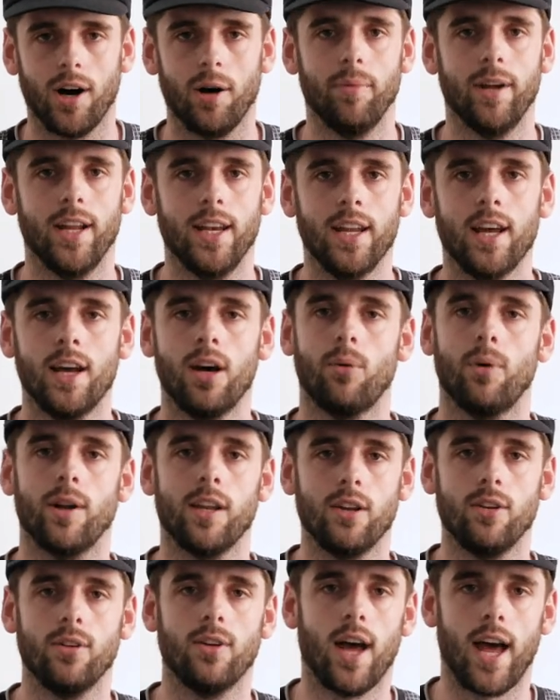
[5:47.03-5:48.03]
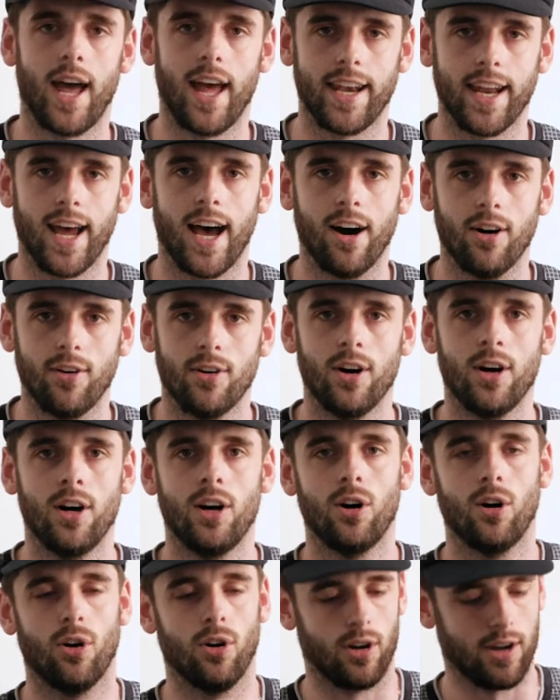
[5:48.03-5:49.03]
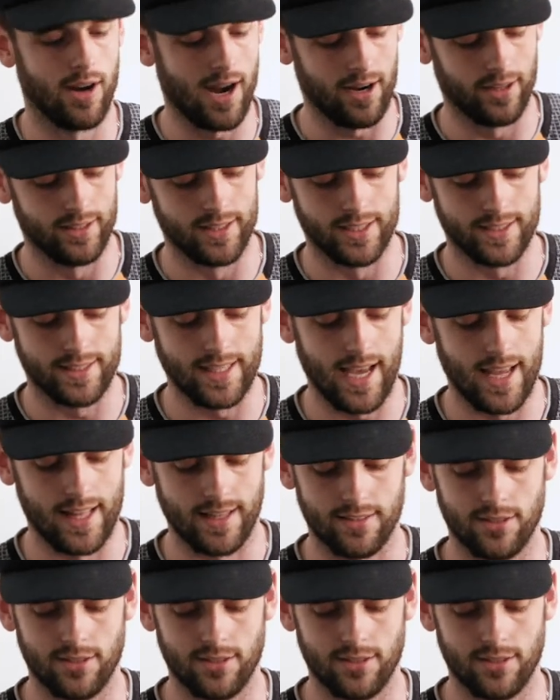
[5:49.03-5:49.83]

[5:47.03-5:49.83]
I mean, when you head out or you're out in the day,